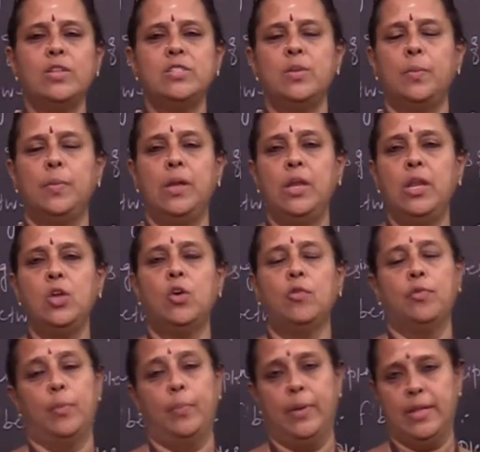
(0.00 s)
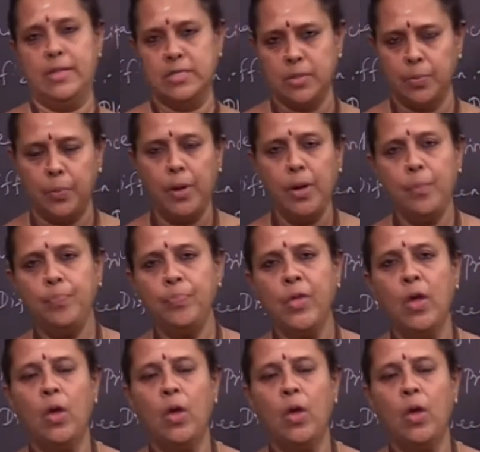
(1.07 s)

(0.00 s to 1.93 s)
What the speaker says: is the meaning of a principle,